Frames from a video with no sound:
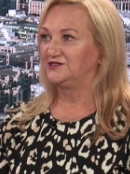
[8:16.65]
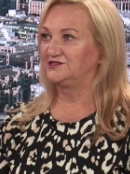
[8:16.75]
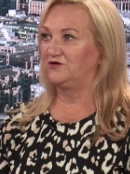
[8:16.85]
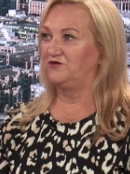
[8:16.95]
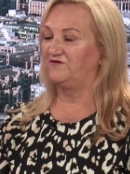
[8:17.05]

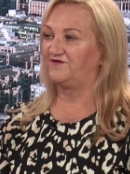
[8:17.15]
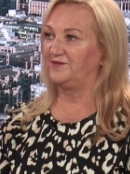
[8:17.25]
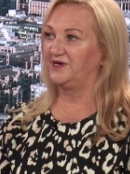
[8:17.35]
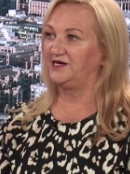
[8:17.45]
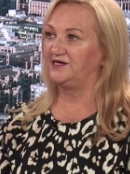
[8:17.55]
So
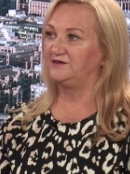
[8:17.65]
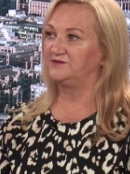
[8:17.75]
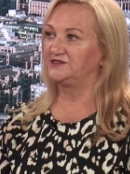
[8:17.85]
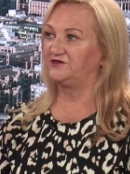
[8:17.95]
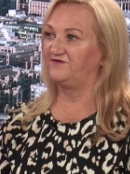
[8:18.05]
from a
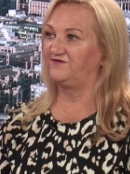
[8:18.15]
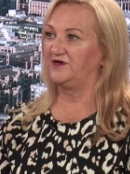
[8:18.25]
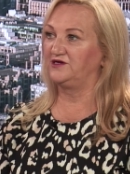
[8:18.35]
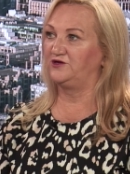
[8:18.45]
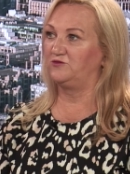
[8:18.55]
sort of,
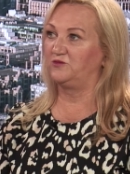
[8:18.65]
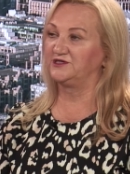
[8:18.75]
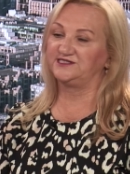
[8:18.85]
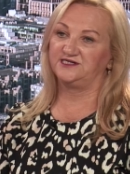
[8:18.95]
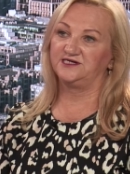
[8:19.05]
what
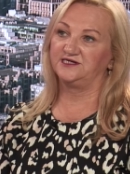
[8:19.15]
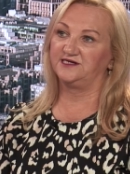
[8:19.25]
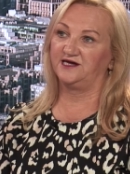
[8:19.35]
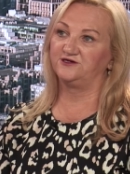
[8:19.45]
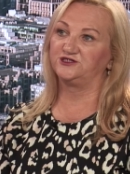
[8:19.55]
we're seeing
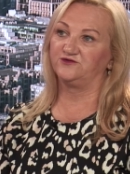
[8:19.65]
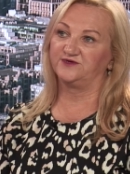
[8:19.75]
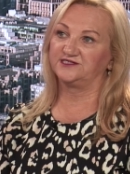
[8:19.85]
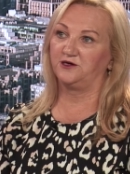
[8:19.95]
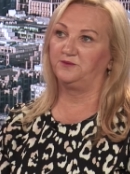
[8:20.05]
in energy
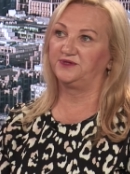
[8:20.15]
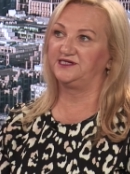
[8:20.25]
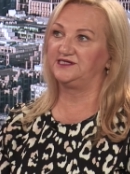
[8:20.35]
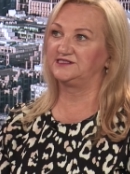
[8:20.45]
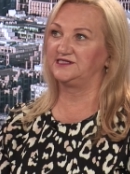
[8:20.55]
risk
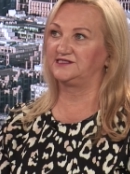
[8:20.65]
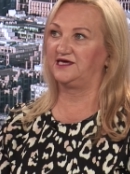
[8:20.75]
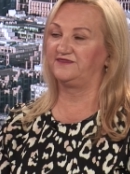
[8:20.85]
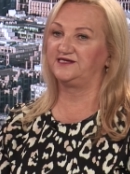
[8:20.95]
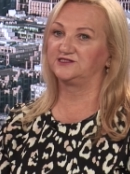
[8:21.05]
companies is
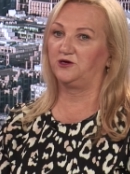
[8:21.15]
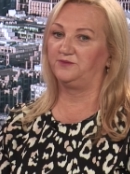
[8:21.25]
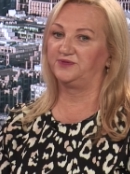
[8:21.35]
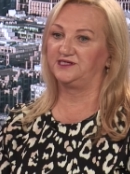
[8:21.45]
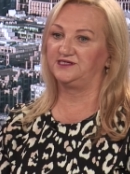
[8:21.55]
that these
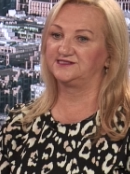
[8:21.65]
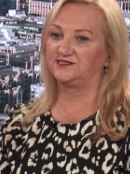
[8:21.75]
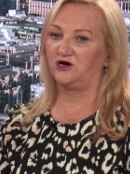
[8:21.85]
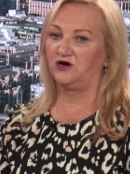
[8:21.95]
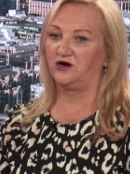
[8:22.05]
companies
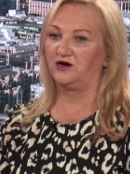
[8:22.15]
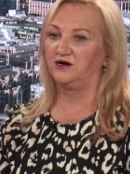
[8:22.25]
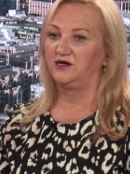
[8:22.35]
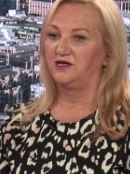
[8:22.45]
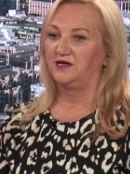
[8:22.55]

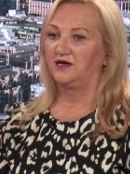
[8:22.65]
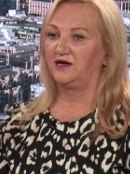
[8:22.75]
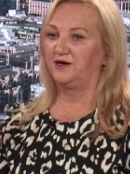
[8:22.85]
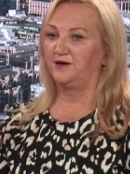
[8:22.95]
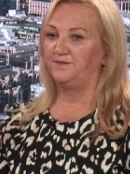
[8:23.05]
are,
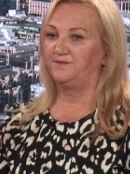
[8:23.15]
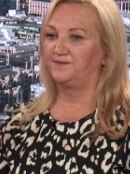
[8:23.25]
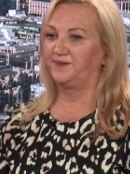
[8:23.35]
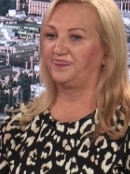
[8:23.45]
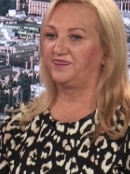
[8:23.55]

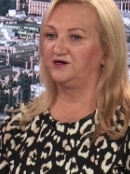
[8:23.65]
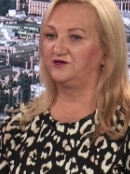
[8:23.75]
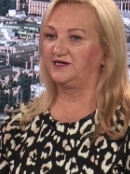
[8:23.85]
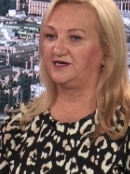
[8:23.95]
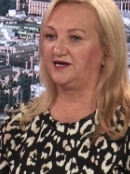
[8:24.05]
they're
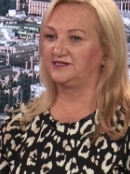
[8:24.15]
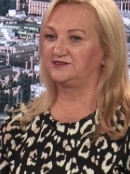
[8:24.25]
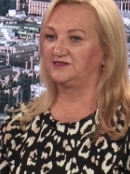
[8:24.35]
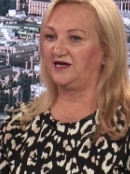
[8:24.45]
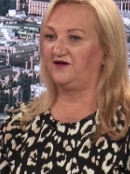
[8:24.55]
looking
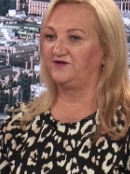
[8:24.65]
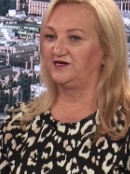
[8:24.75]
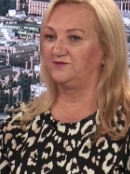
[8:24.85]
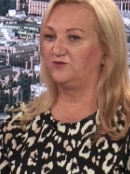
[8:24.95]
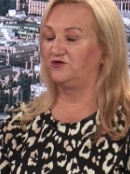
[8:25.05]
at
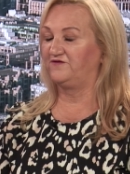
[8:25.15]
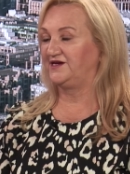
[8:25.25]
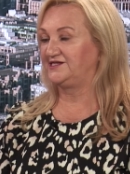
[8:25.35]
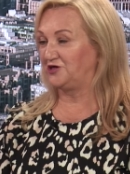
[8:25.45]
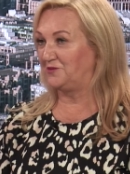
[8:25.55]
having more of
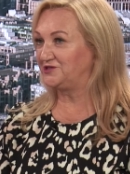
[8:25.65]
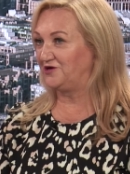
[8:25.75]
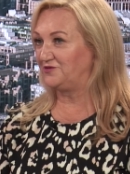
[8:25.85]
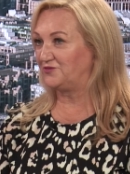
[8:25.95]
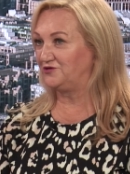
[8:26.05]
a
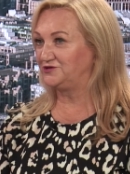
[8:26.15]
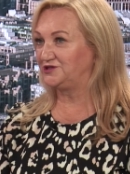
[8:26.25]
top-down approach